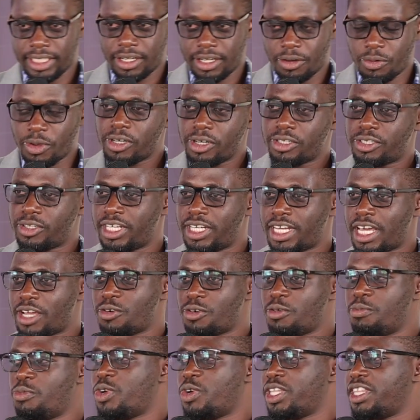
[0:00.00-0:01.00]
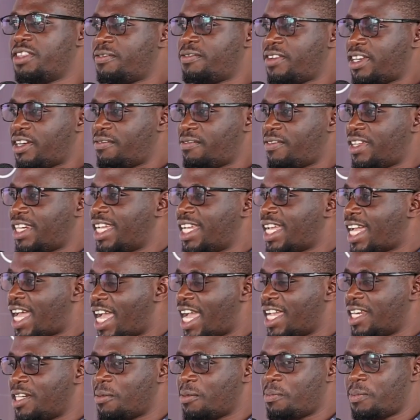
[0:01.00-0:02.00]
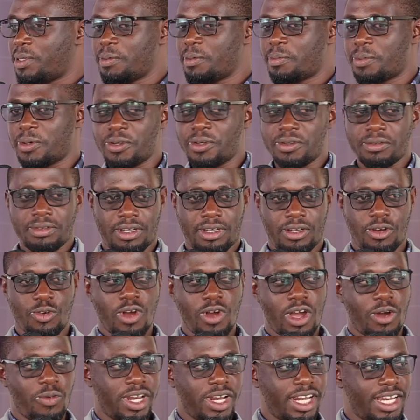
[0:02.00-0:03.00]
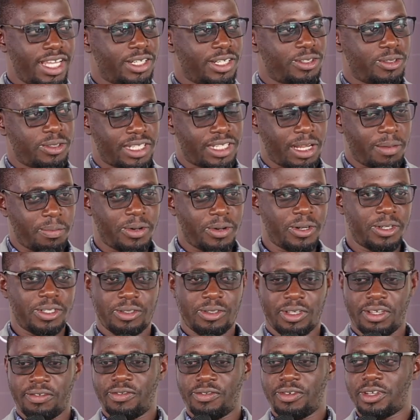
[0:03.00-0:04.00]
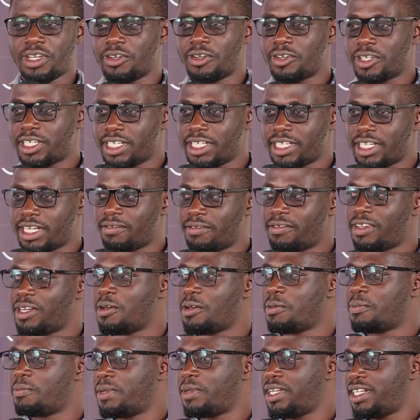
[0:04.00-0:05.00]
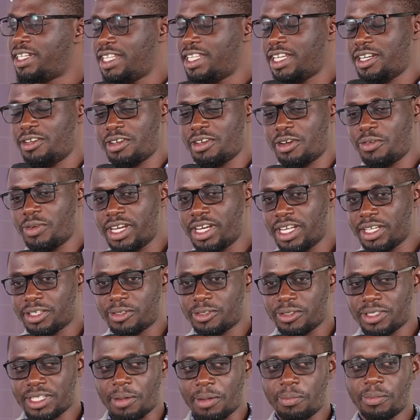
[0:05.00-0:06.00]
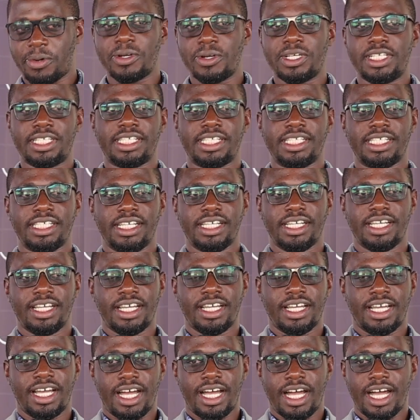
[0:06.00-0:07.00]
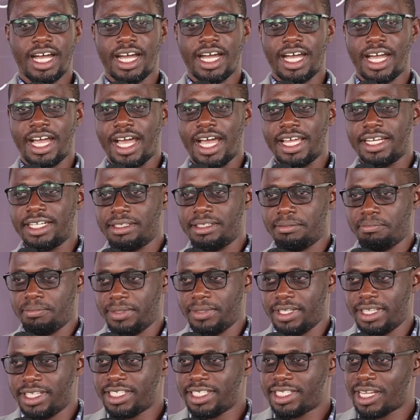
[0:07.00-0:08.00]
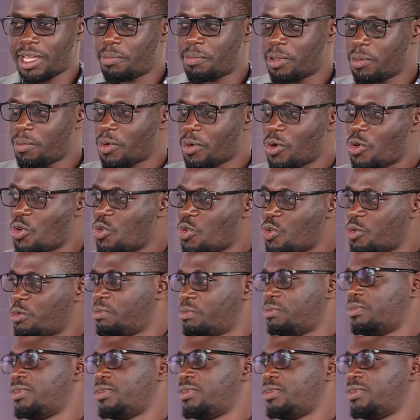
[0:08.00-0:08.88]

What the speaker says: we're also in a room with very, very kind people who are willing to support. So if you're not in development, then you're willing to support. And these are people who